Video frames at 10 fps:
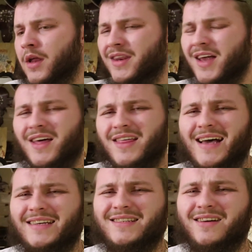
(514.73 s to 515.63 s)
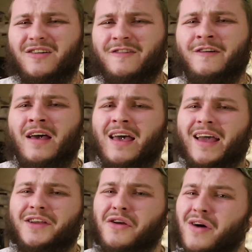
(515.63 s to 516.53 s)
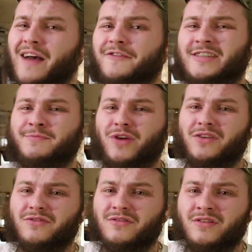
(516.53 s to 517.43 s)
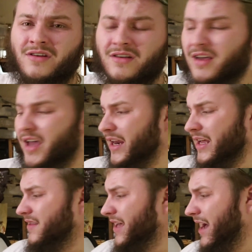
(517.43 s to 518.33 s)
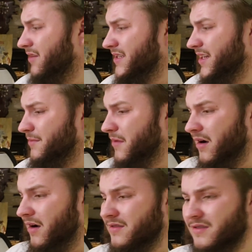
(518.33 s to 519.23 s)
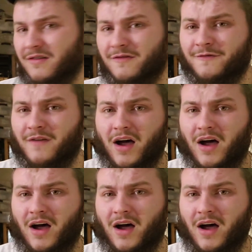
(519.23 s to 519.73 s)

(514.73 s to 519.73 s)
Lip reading: None of that stuff, and you don't have to sprinkle any of the calcium on the